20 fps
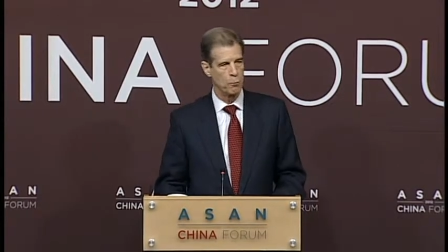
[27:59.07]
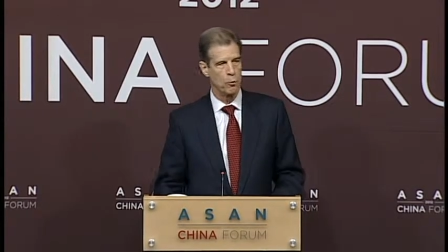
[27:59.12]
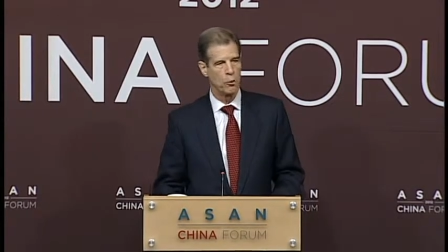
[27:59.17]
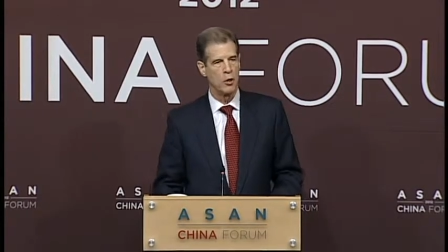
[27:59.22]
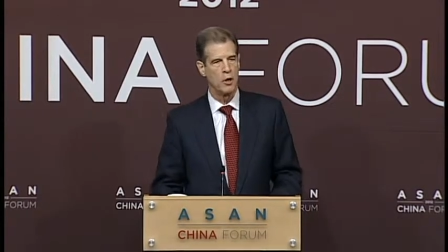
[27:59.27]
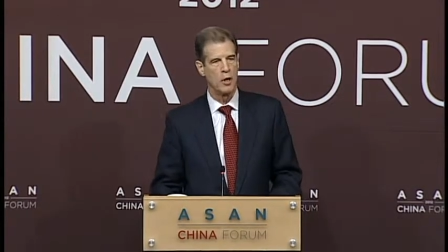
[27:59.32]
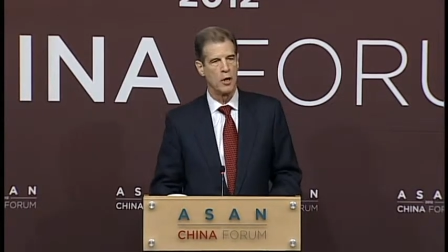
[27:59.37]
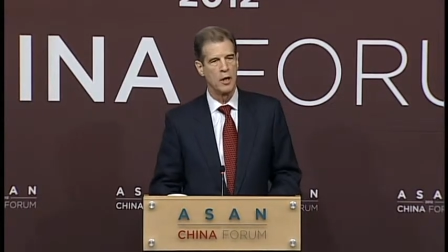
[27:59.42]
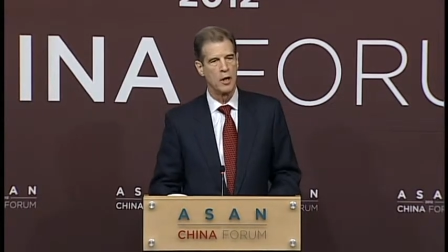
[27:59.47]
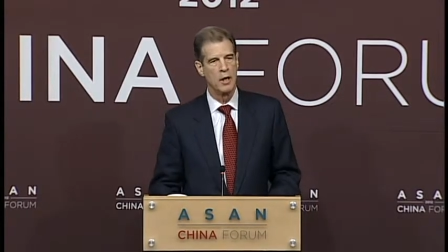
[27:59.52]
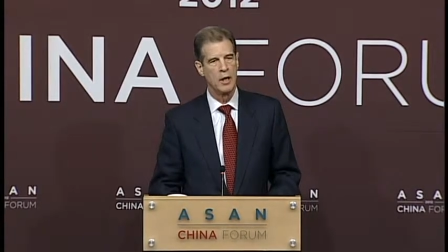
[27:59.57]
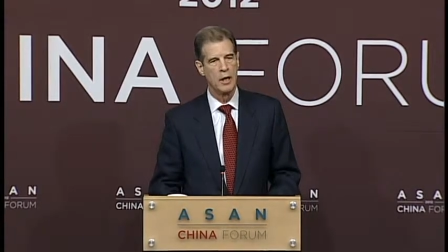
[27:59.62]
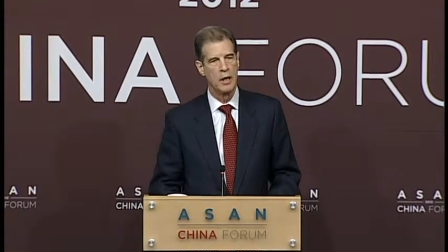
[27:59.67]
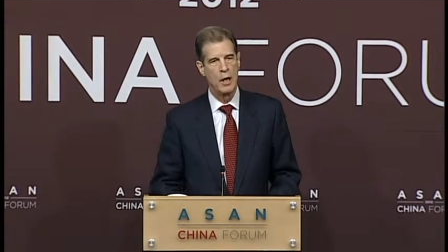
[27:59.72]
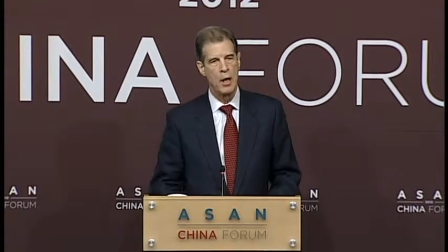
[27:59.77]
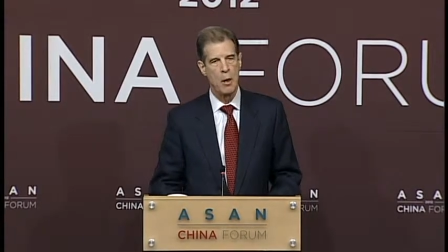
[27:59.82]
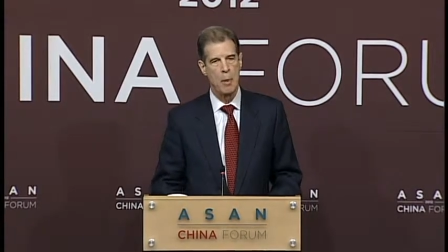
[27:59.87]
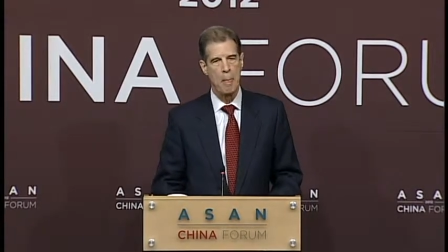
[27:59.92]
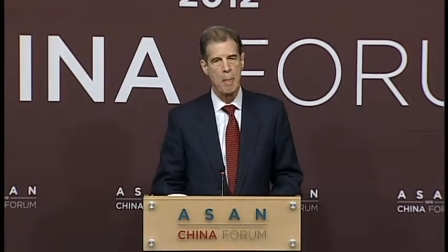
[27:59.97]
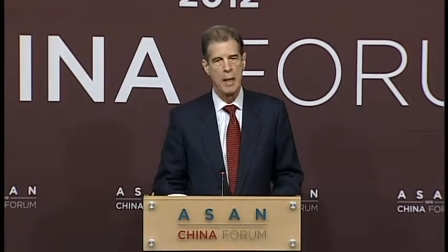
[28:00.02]
War,
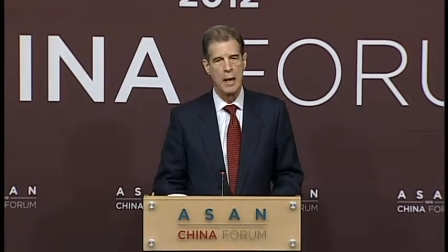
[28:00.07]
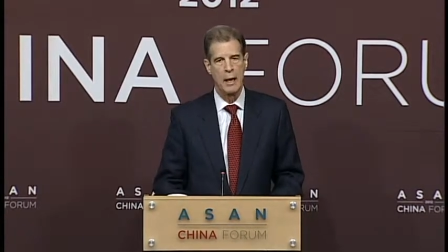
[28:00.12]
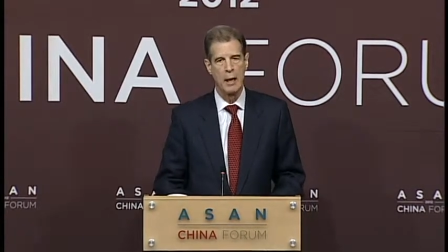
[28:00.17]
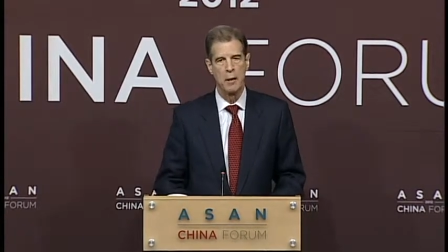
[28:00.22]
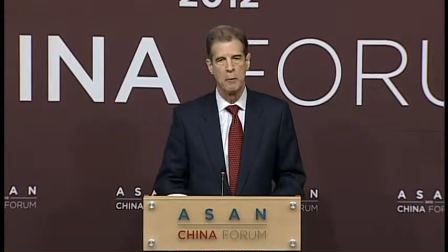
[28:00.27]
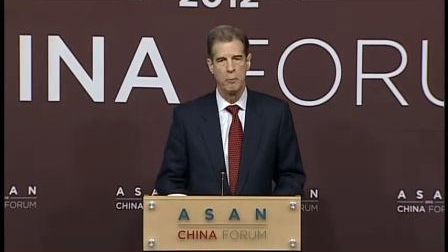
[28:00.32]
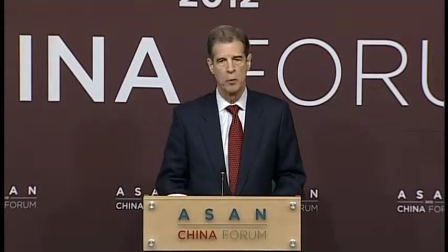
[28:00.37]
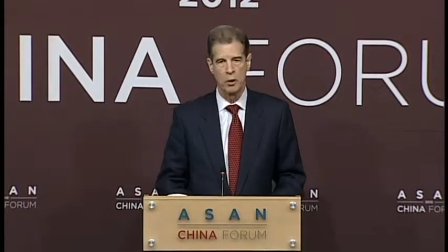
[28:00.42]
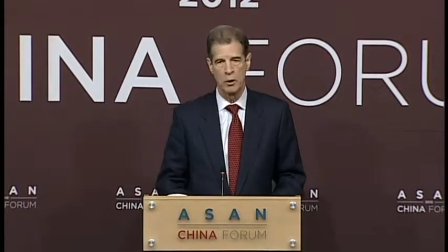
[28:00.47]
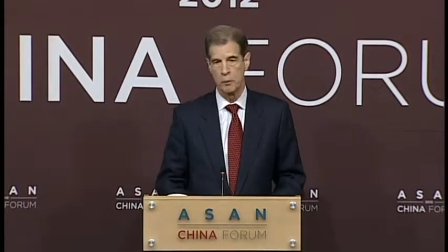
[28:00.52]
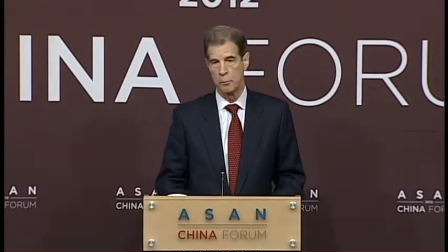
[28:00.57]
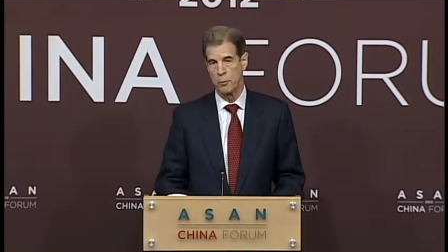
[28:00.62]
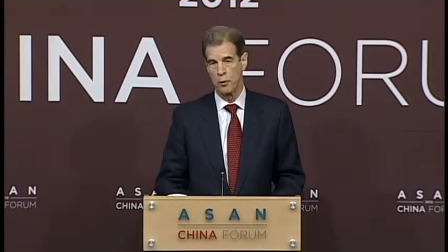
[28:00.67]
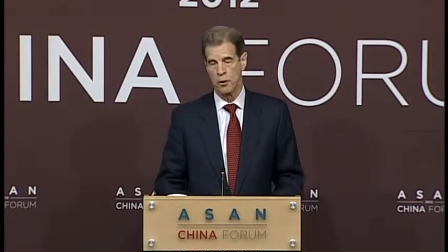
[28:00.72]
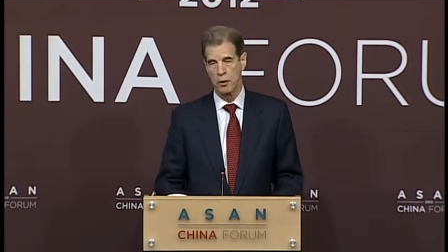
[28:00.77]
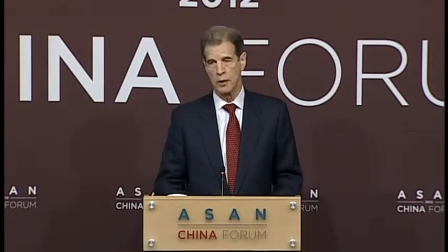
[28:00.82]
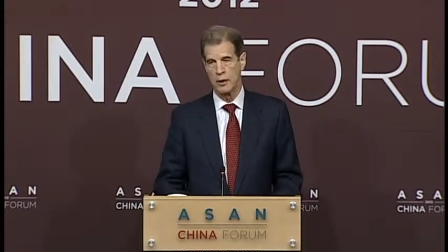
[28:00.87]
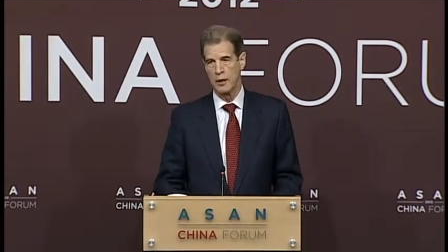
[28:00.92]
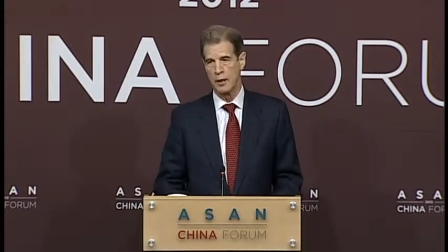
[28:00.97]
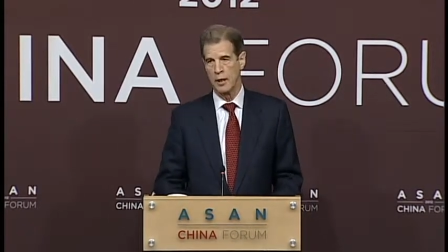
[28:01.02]
more
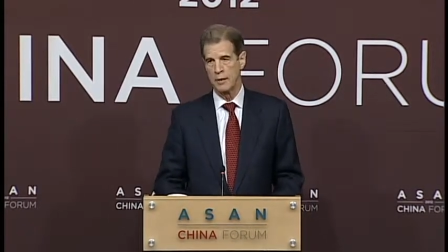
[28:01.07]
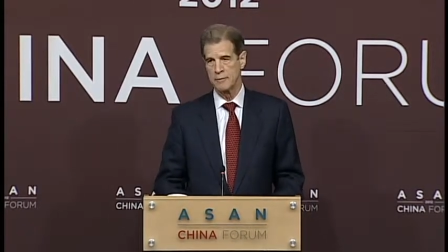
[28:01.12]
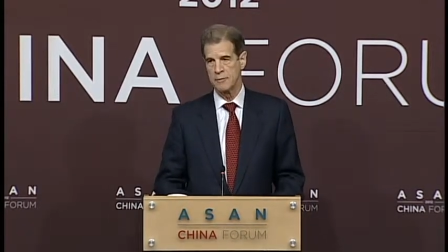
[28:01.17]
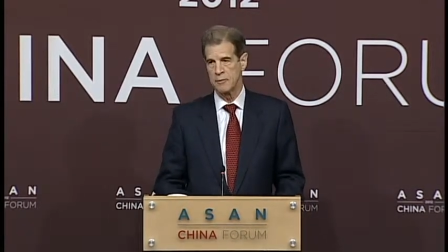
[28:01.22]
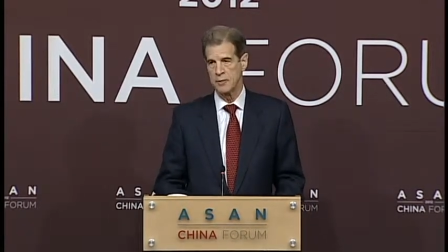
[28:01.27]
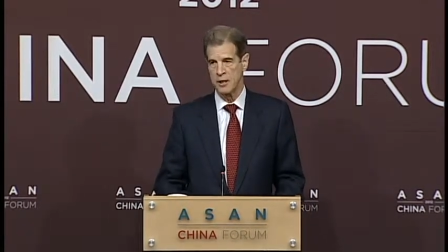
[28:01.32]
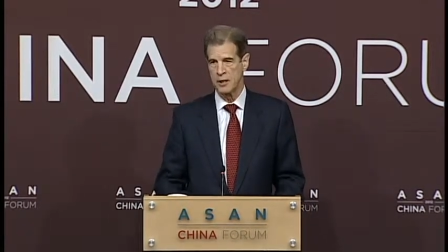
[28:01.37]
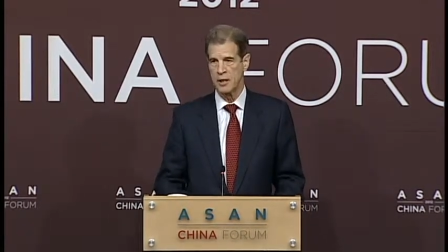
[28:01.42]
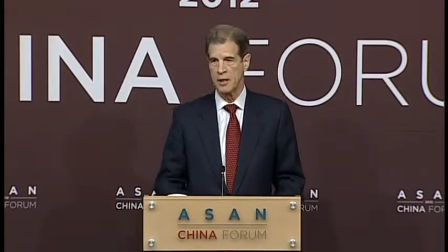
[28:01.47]
important than